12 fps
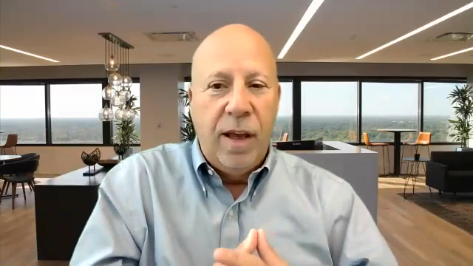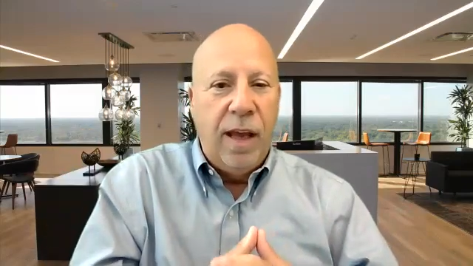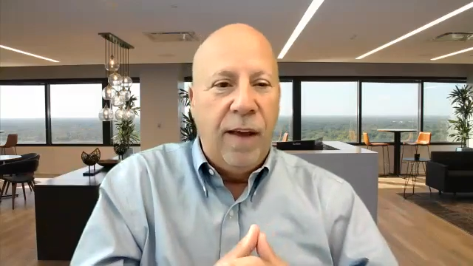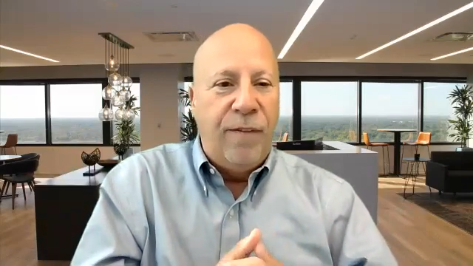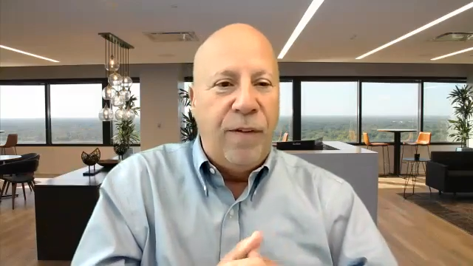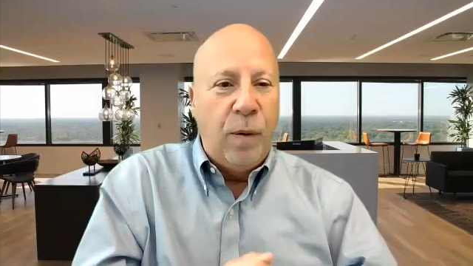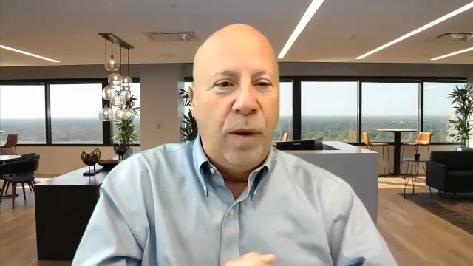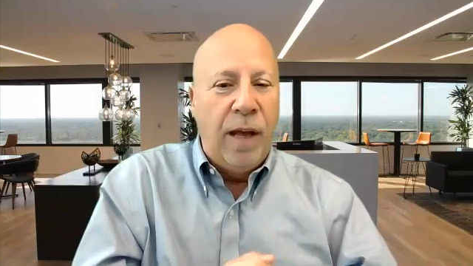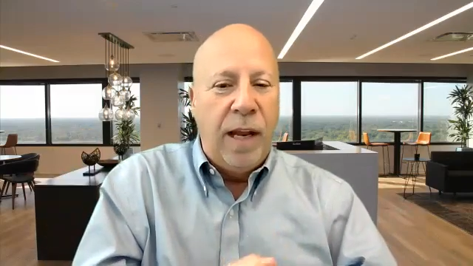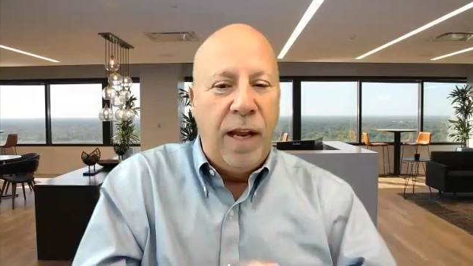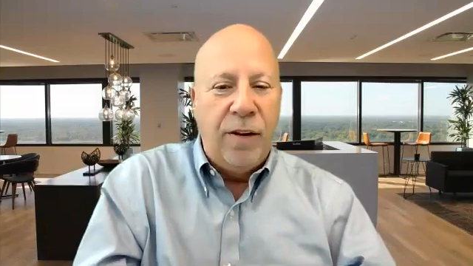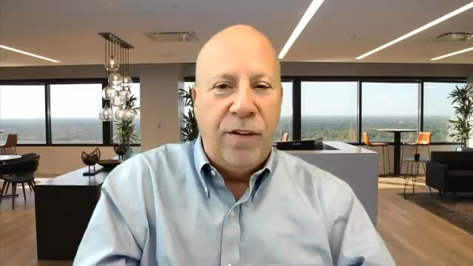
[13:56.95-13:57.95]

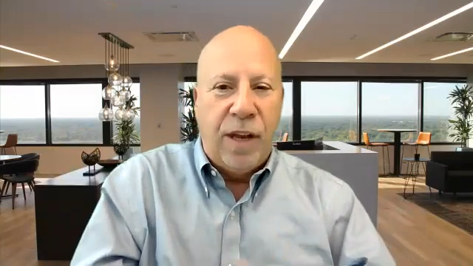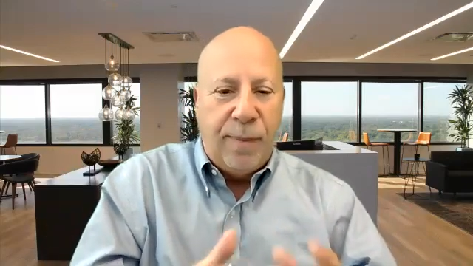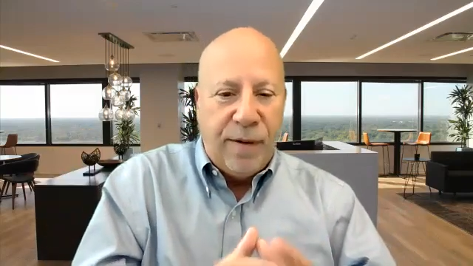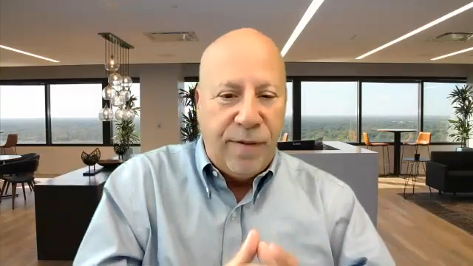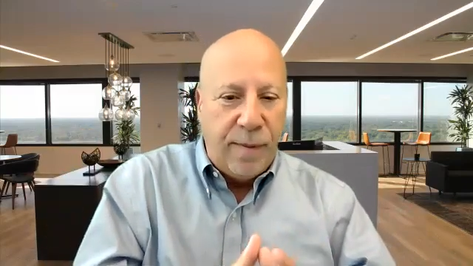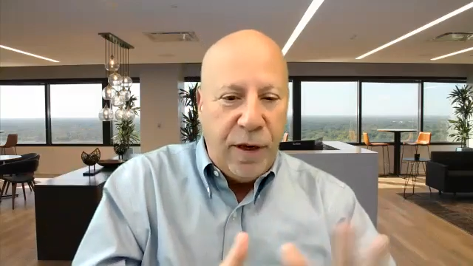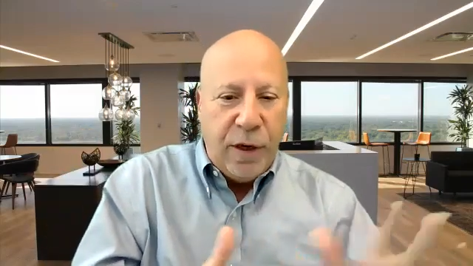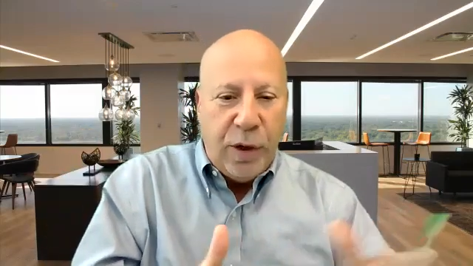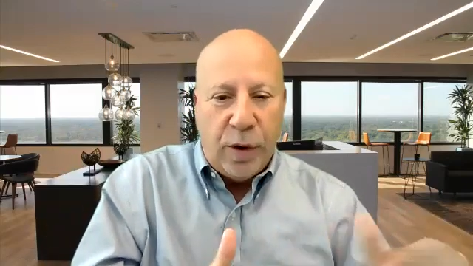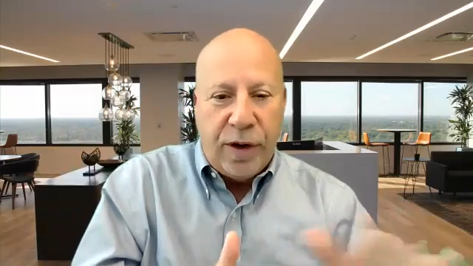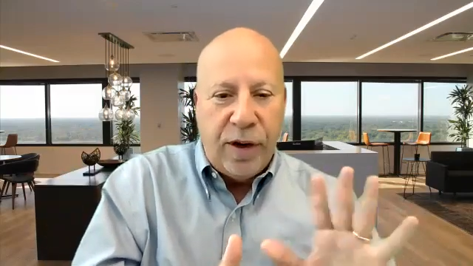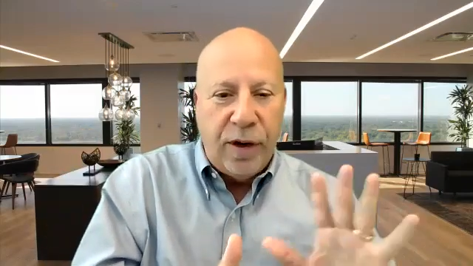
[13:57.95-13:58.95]
Is anybody from New
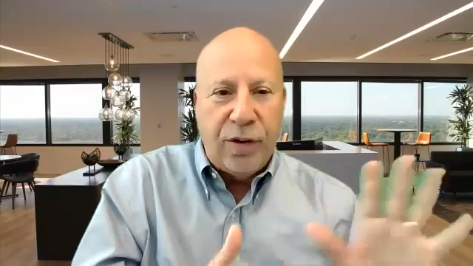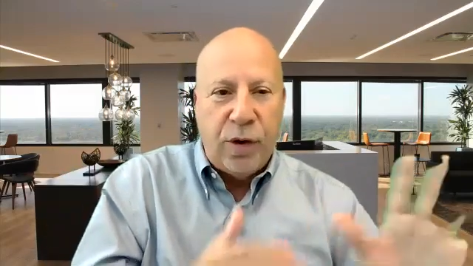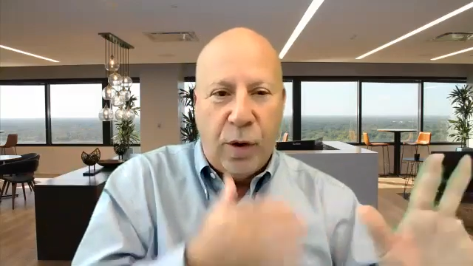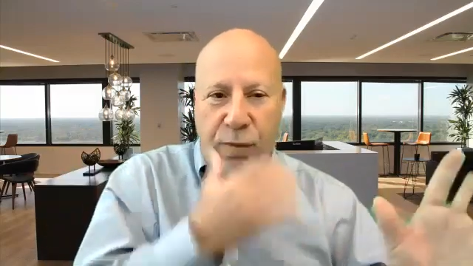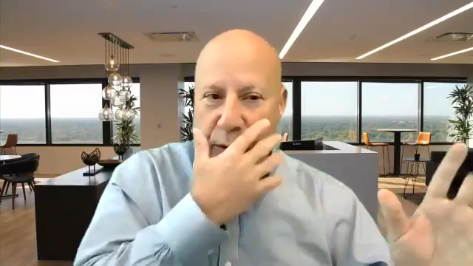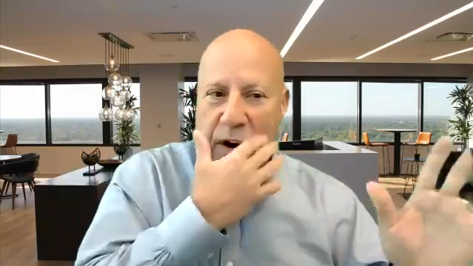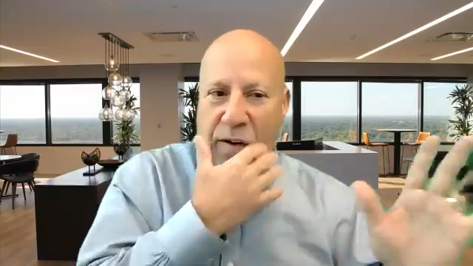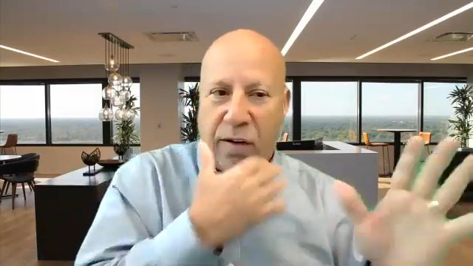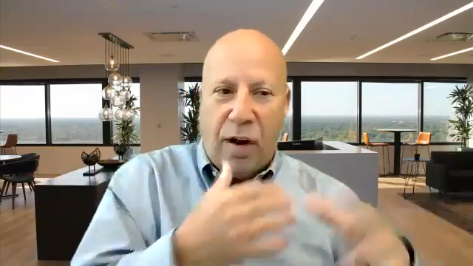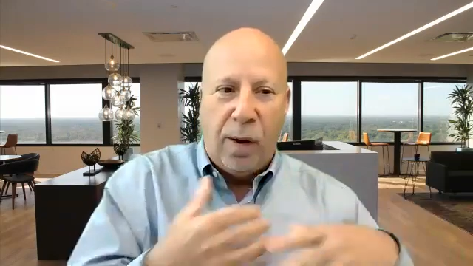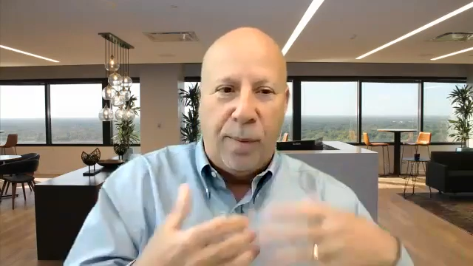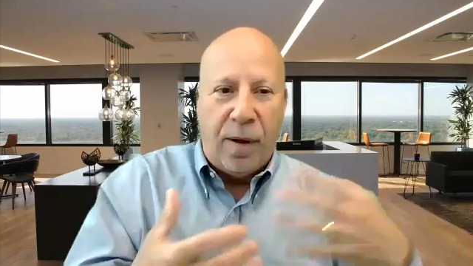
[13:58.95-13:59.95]
York here? So if you are,
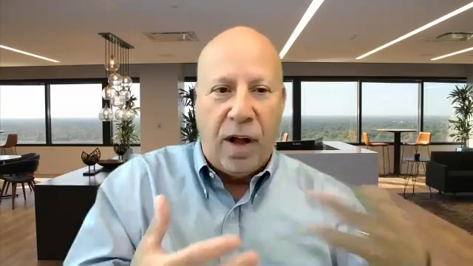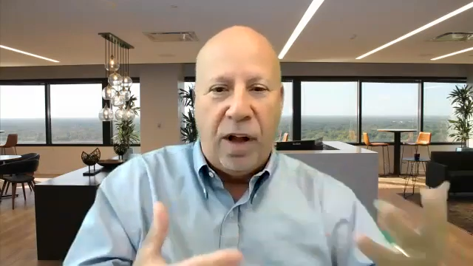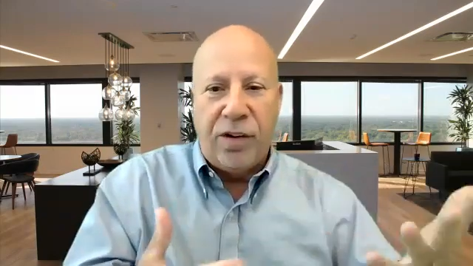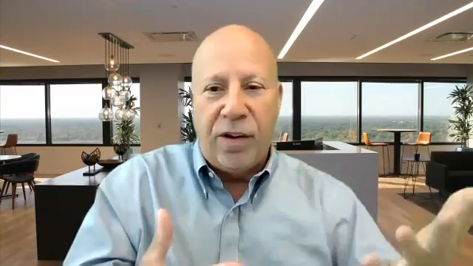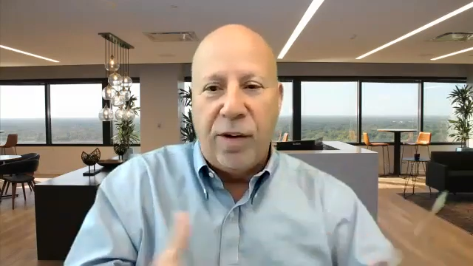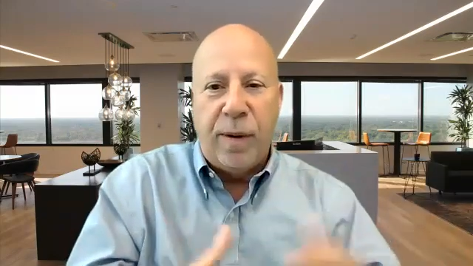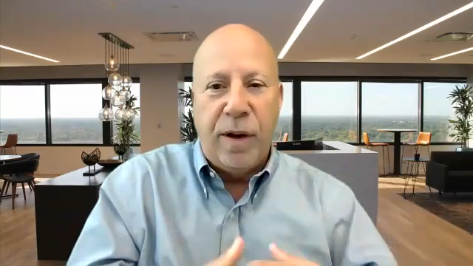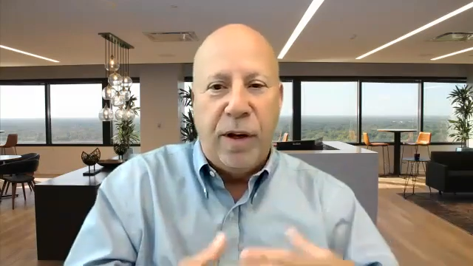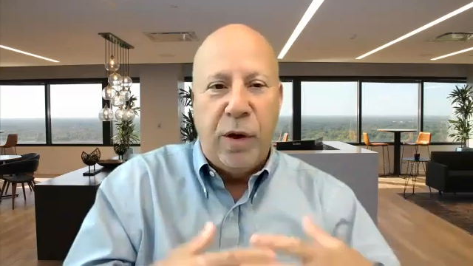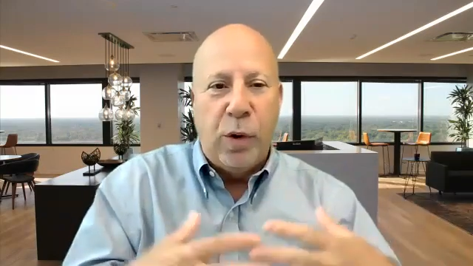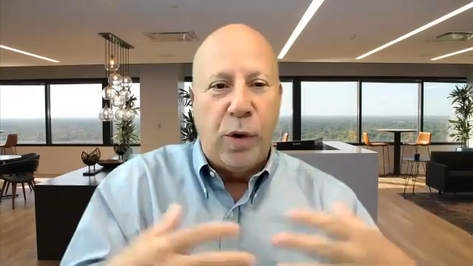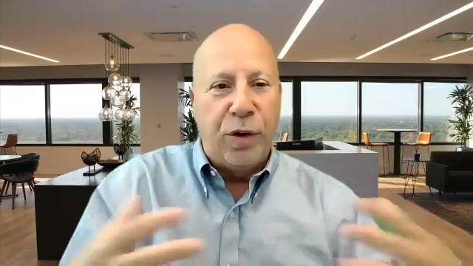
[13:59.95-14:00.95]
I'll apologize, but
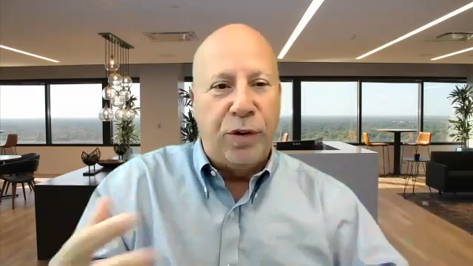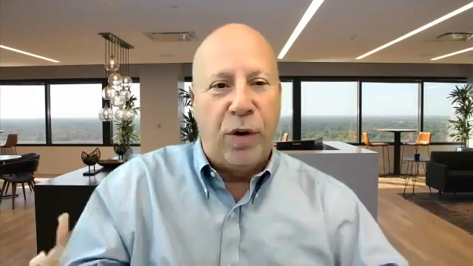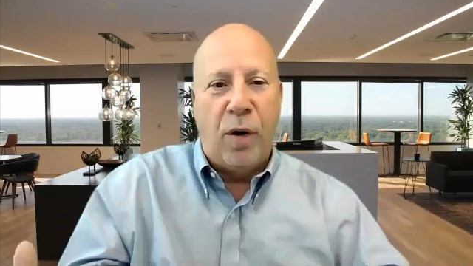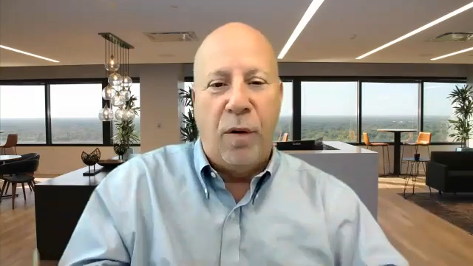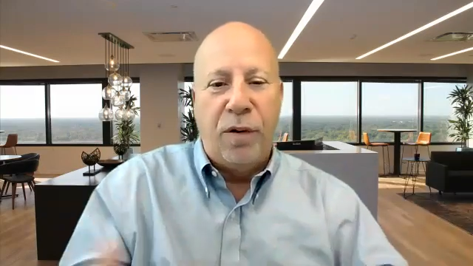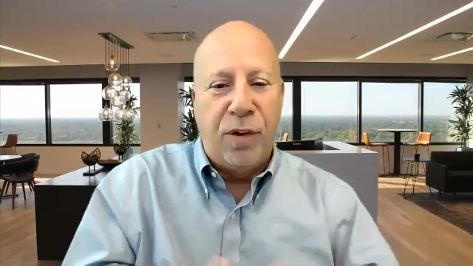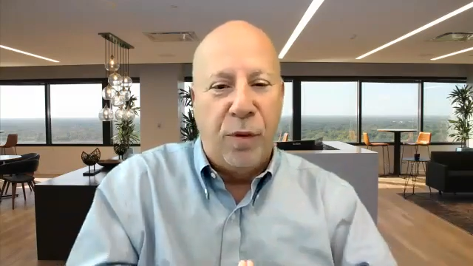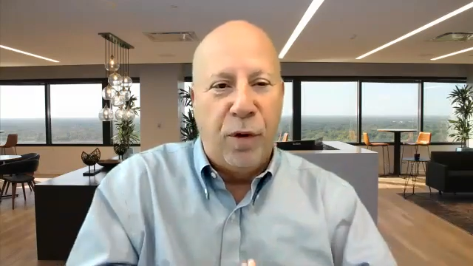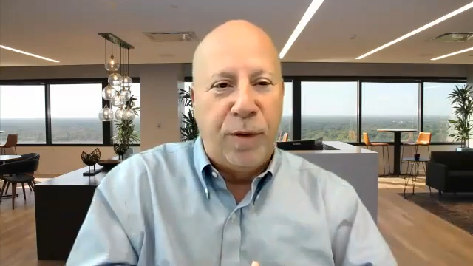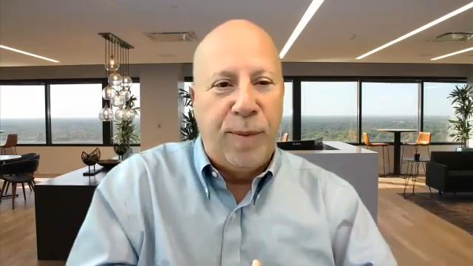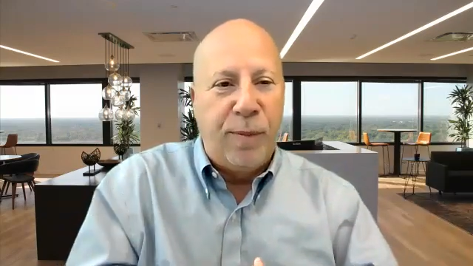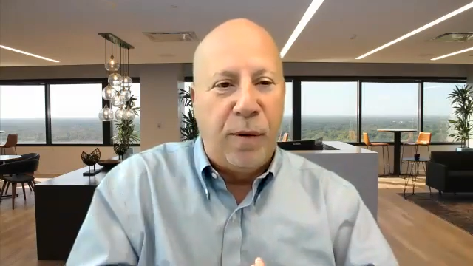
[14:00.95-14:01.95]
New Yorkers are always the
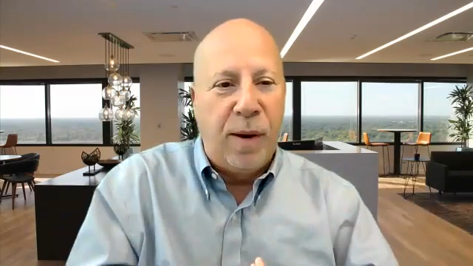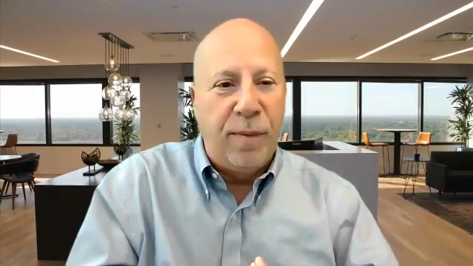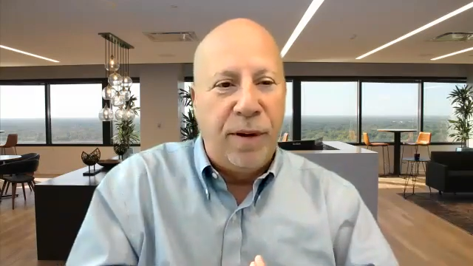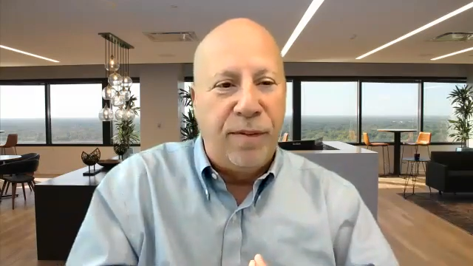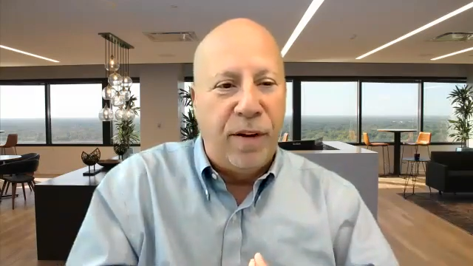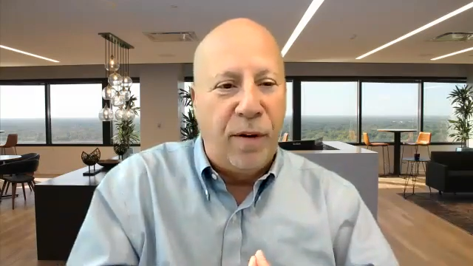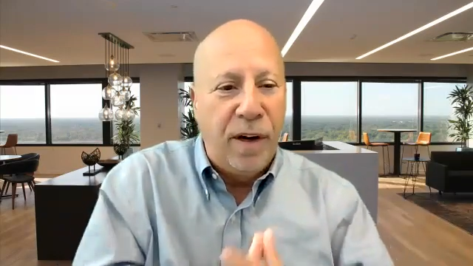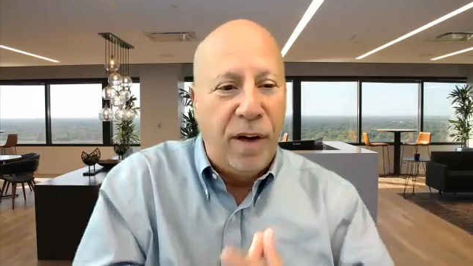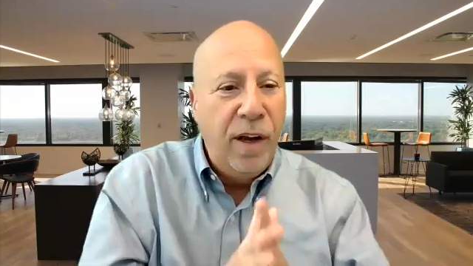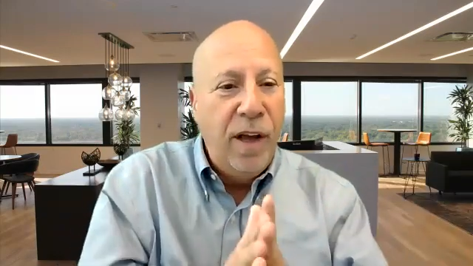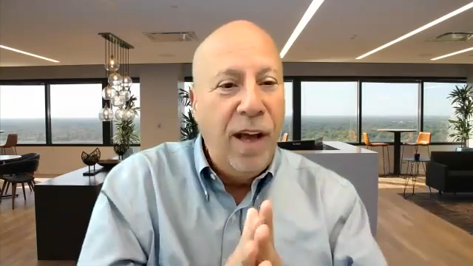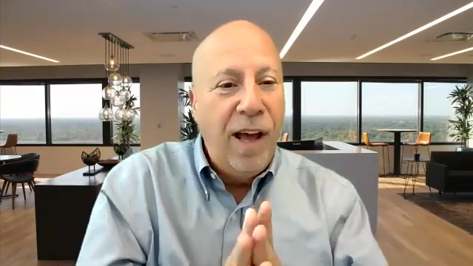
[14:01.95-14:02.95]
worst people coming to Florida.